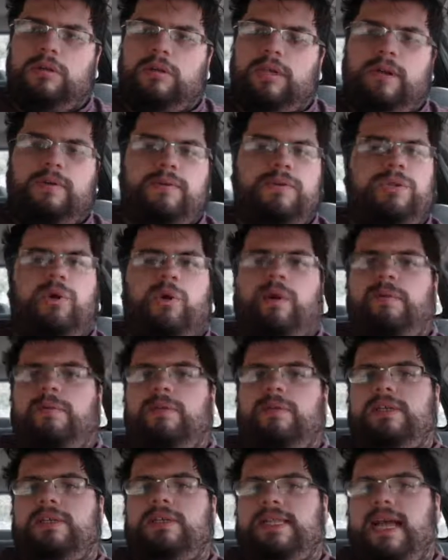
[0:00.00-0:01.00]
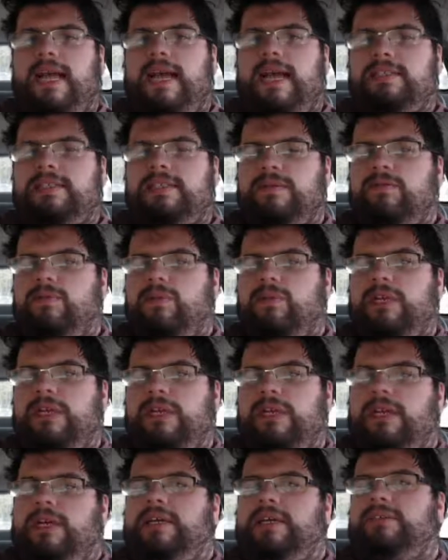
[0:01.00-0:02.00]
that was horrible, because I had some
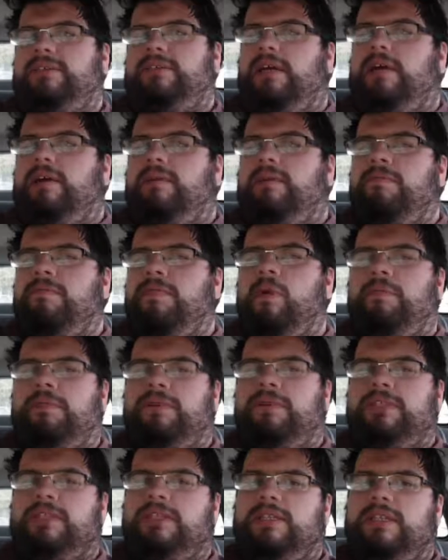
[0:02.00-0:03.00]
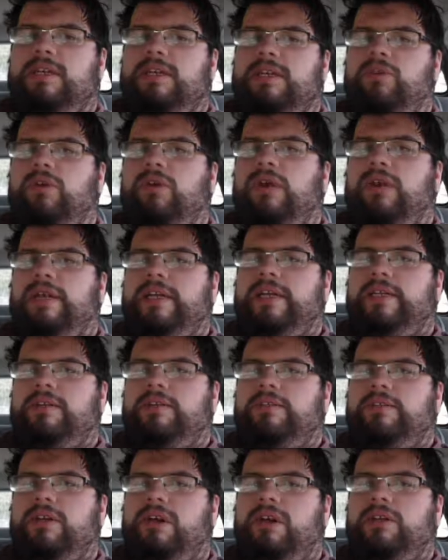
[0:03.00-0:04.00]
really nice moments in there where I
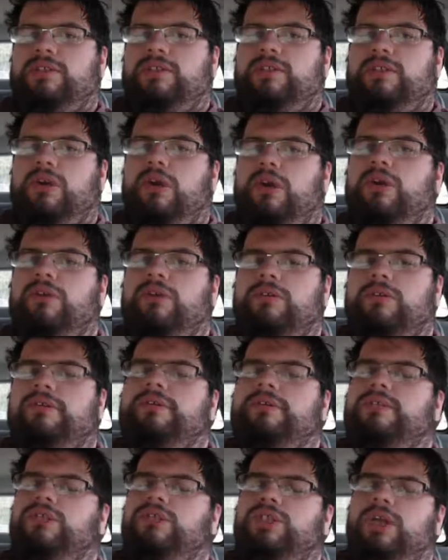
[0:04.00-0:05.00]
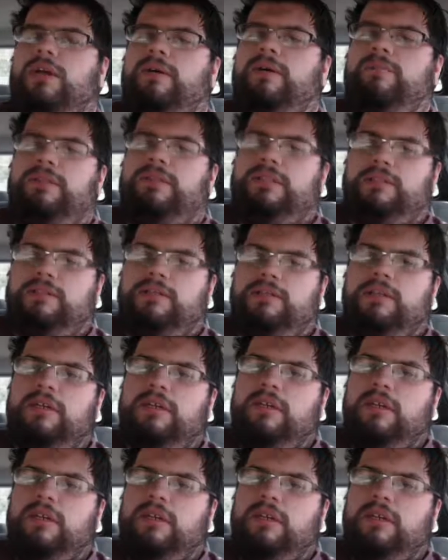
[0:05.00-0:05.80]
got startled and jumped, and